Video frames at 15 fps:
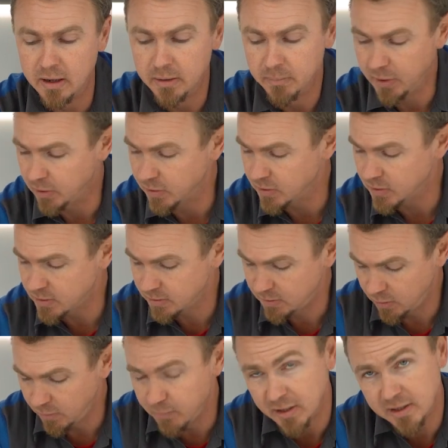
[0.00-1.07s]
because
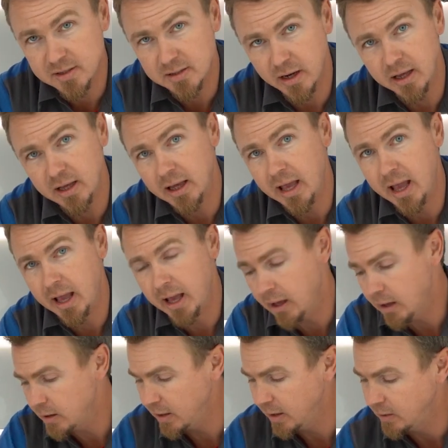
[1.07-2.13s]
you've been sucking
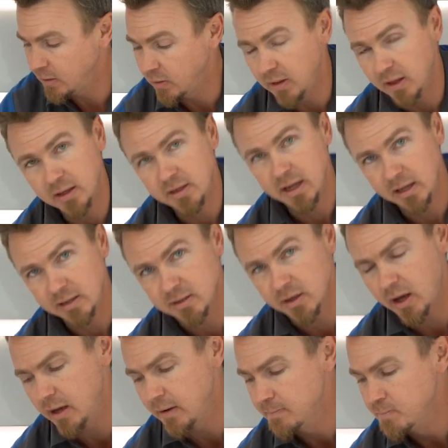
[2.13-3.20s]
air into the intake
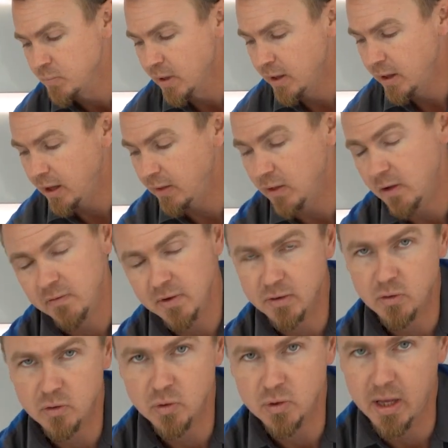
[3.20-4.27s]
side, and then you've
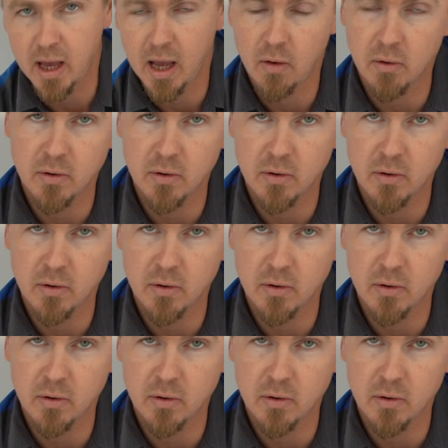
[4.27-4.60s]
introduced air